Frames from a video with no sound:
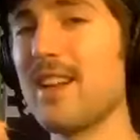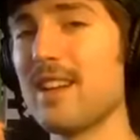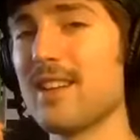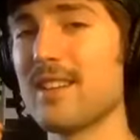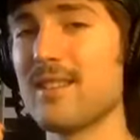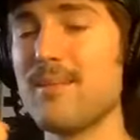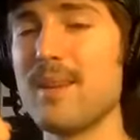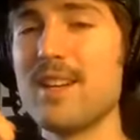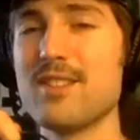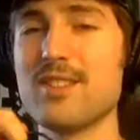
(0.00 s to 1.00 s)
like
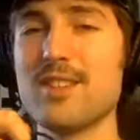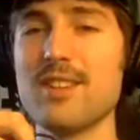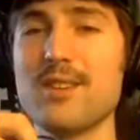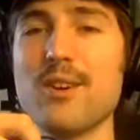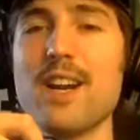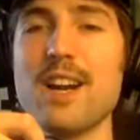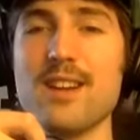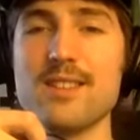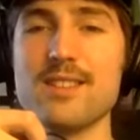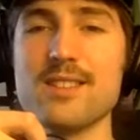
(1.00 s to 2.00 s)
miniature
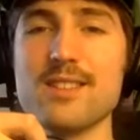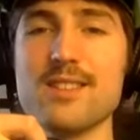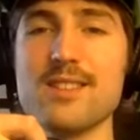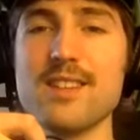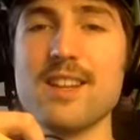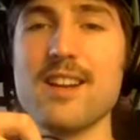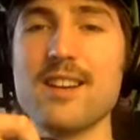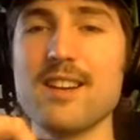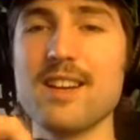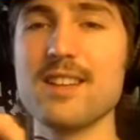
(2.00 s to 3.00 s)
greyhounds. So they
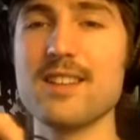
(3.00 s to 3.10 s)
look like